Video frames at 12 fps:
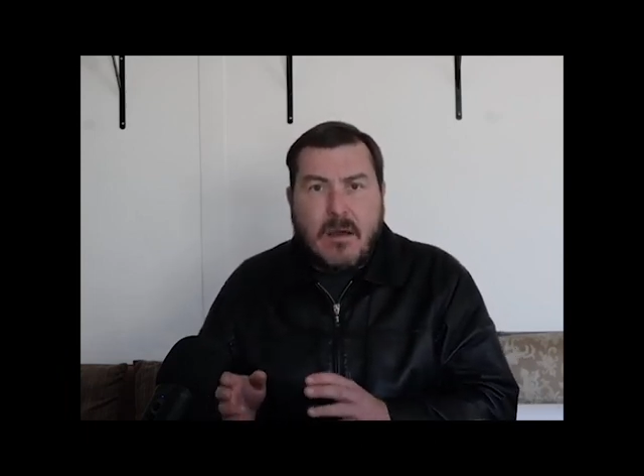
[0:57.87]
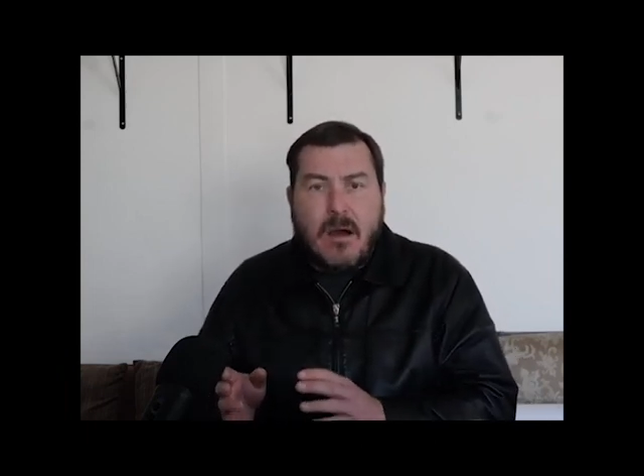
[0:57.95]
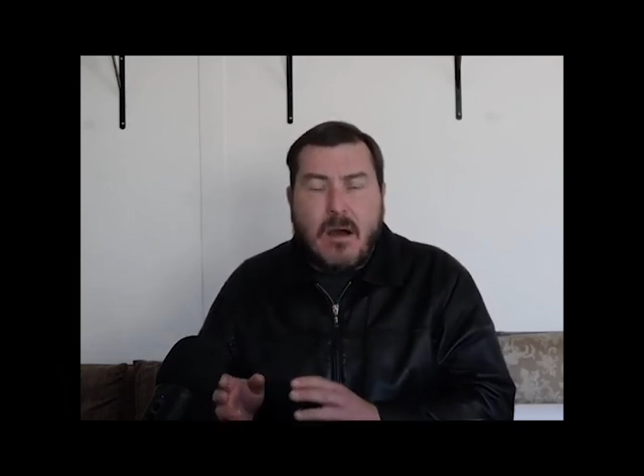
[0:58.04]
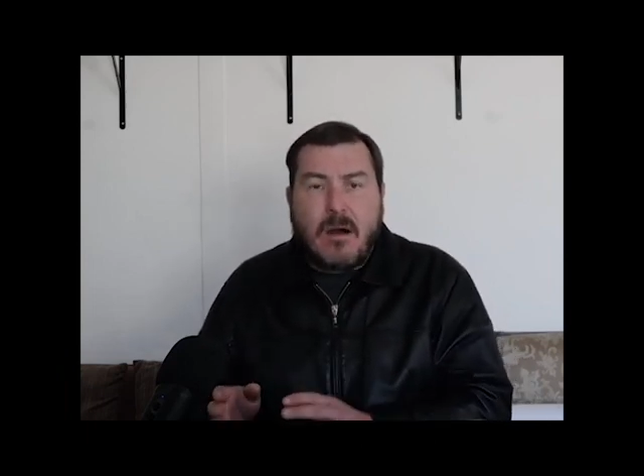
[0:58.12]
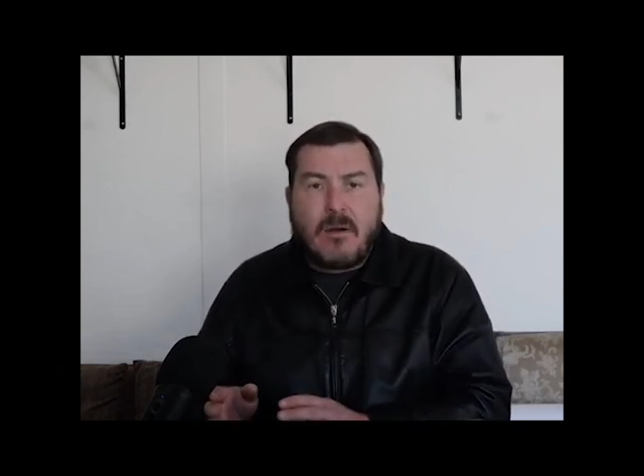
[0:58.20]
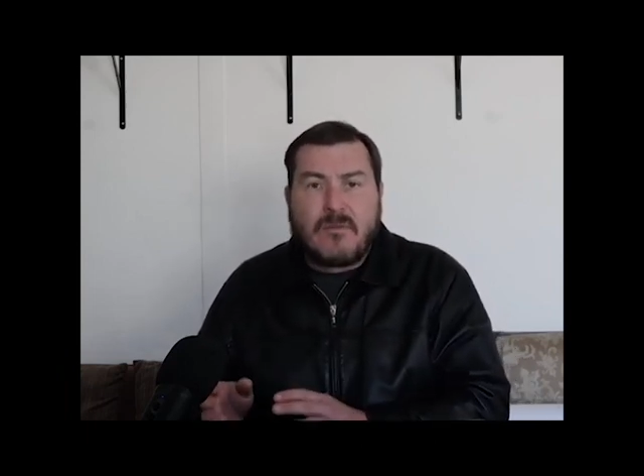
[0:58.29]

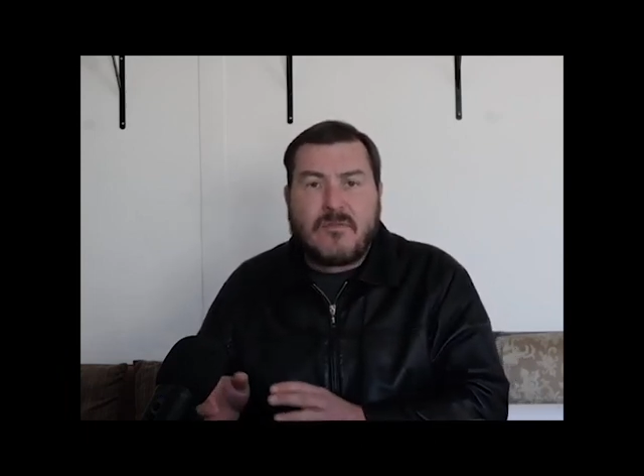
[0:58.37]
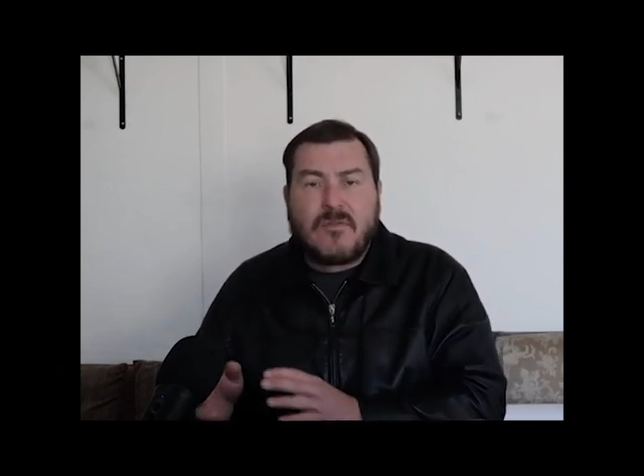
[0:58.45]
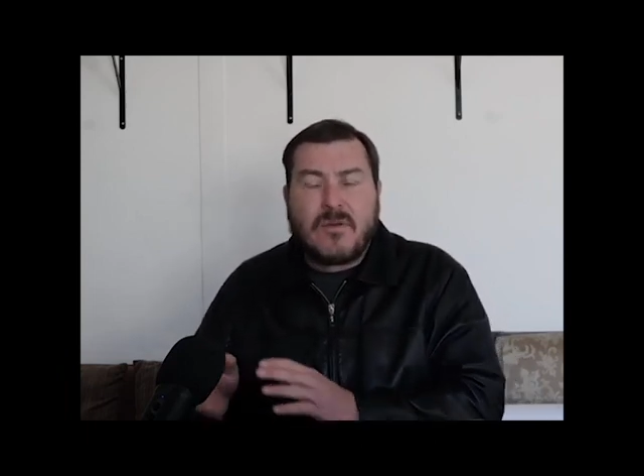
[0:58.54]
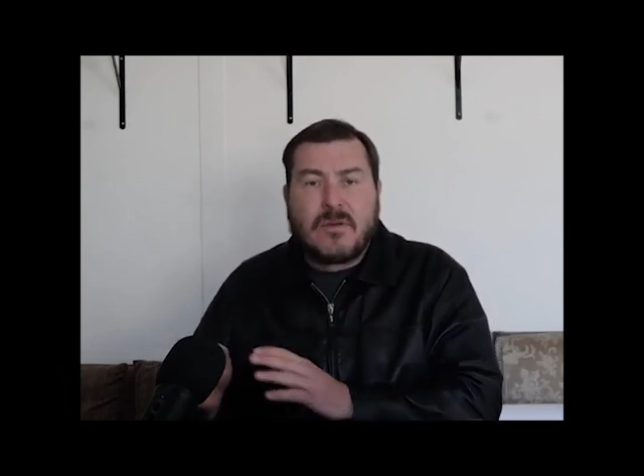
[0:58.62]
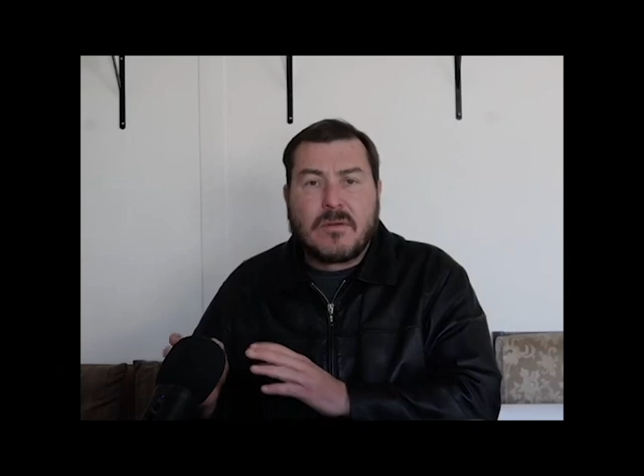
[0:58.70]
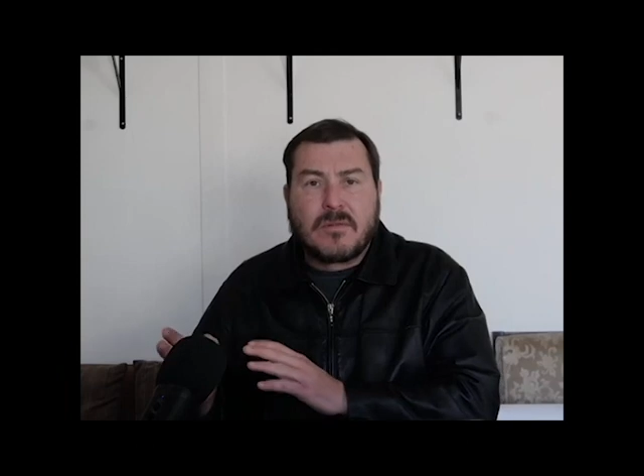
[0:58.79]
of
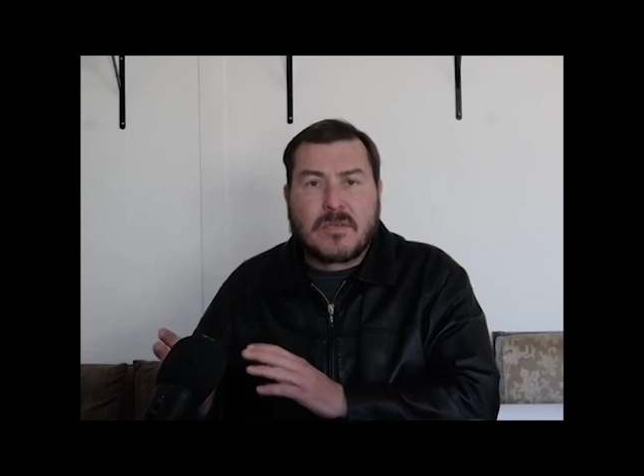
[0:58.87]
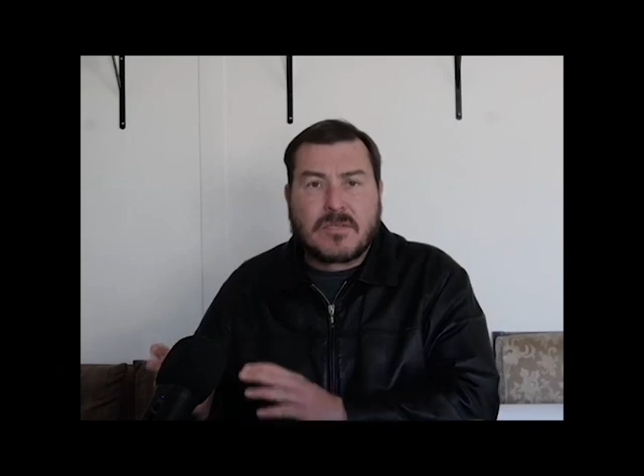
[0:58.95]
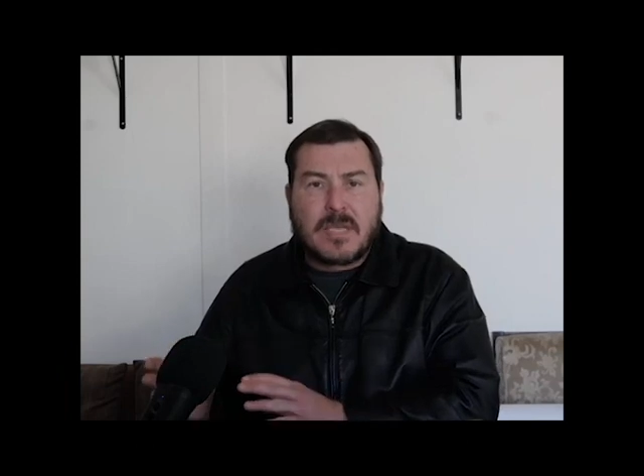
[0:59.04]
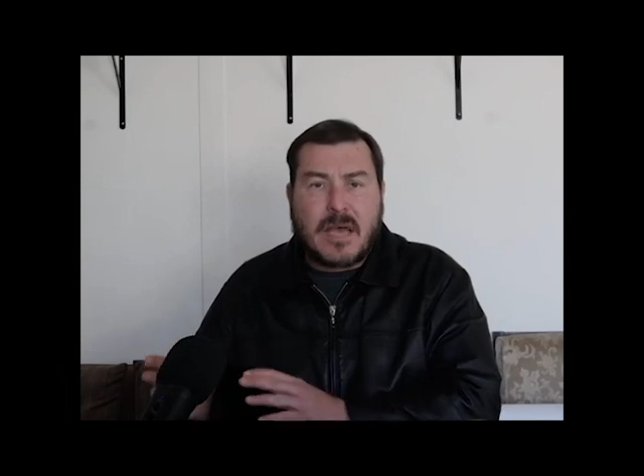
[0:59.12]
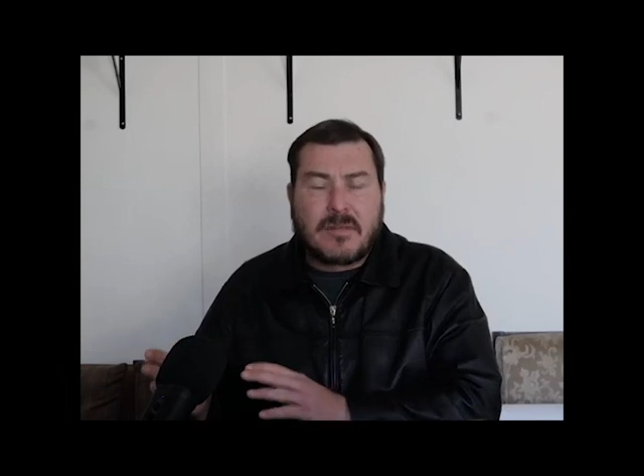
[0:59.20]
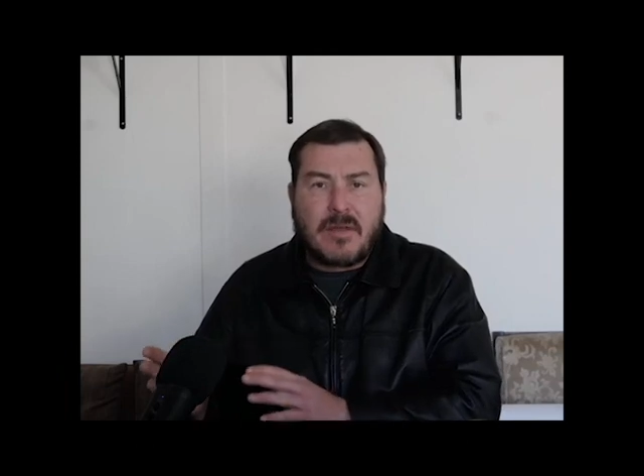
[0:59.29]
the
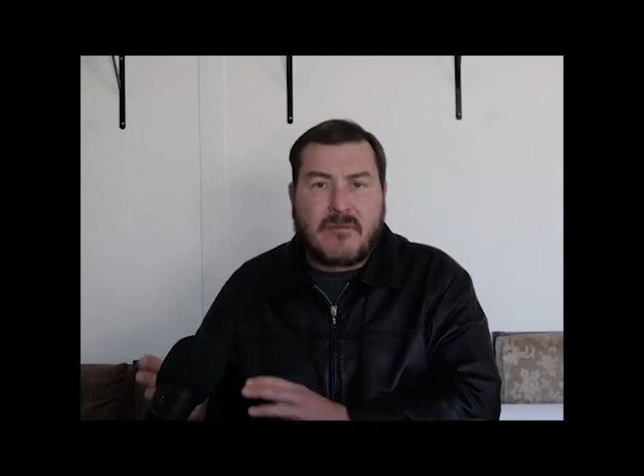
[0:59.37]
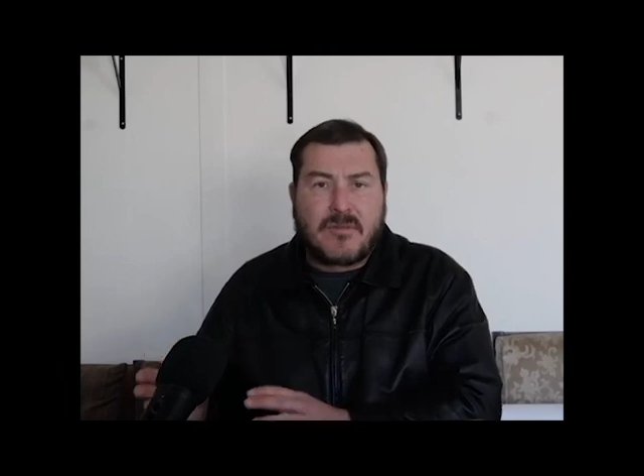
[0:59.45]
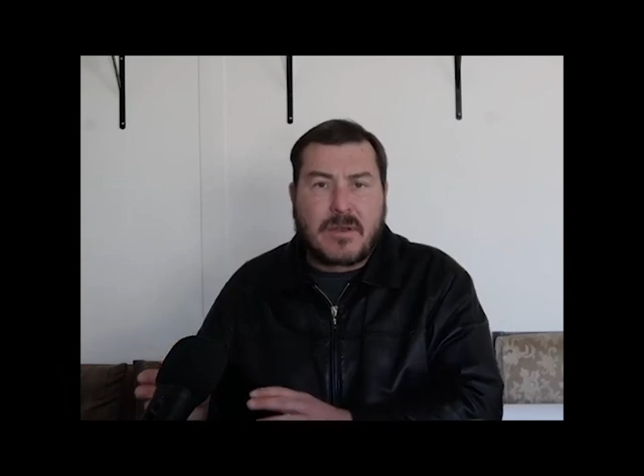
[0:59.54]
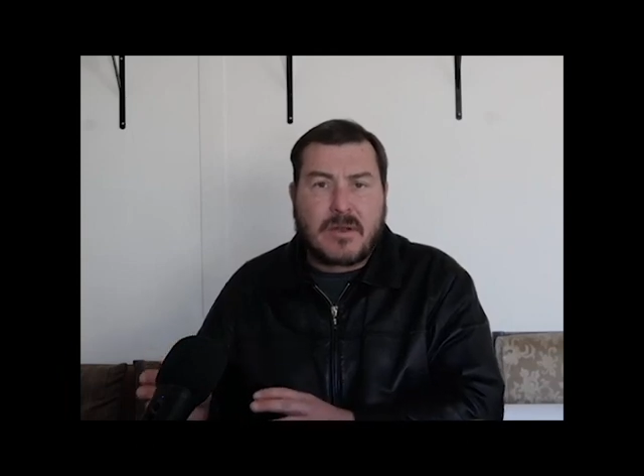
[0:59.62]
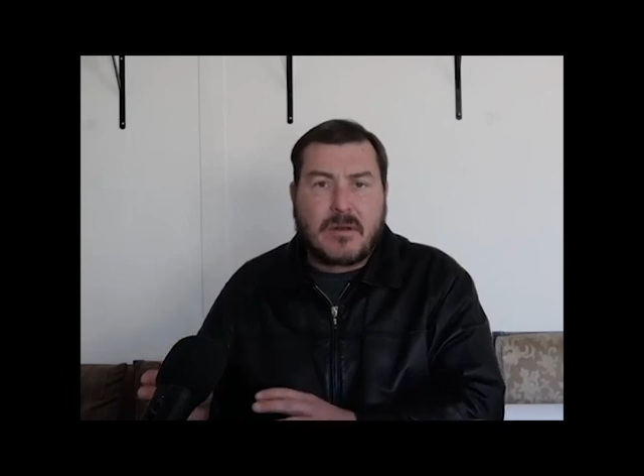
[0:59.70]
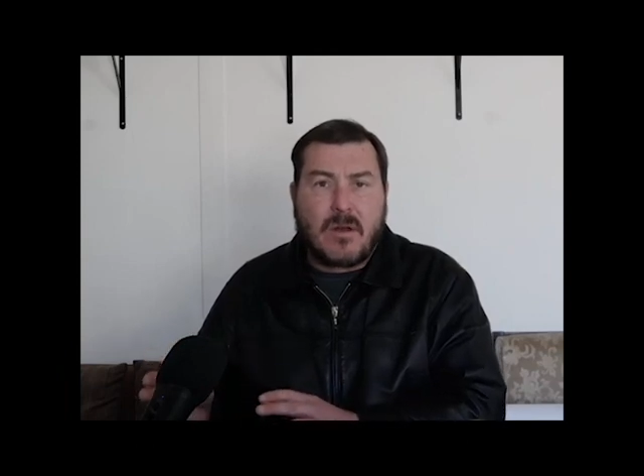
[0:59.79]
South
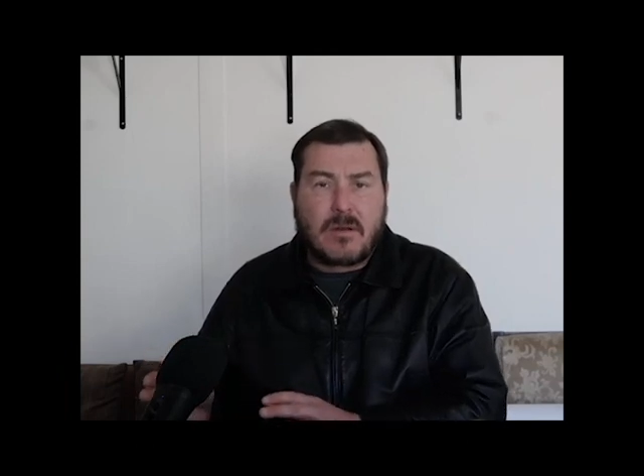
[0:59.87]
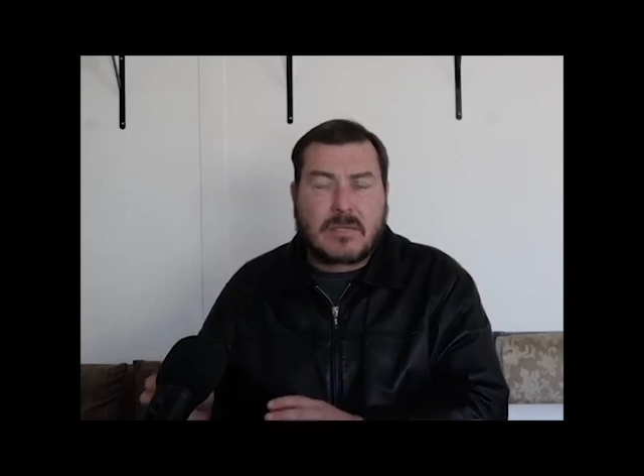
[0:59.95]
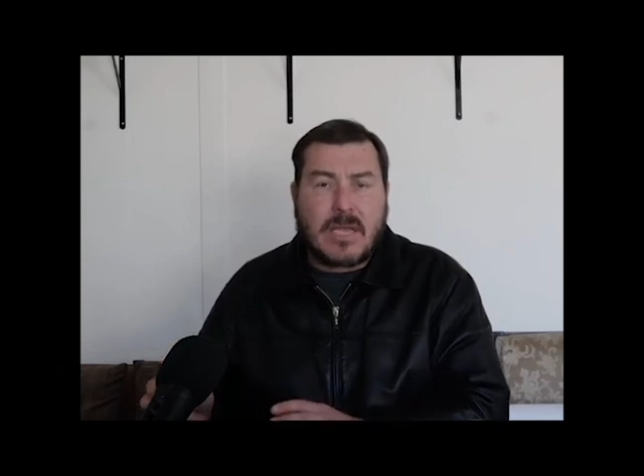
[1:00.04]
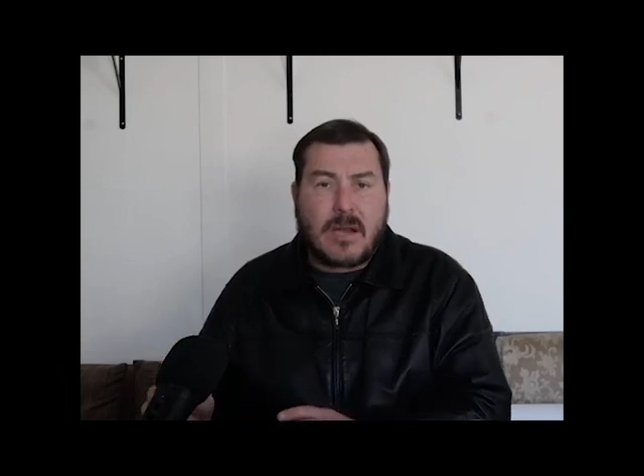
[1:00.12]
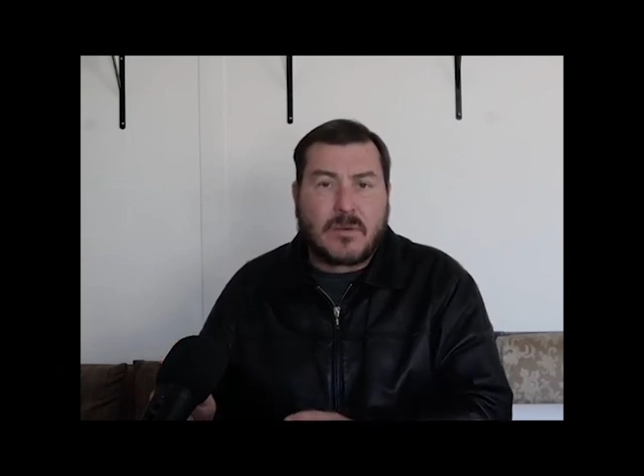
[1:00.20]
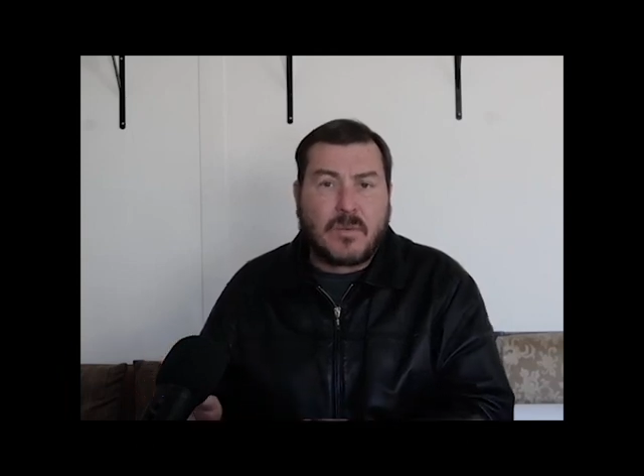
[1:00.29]
African lockdown,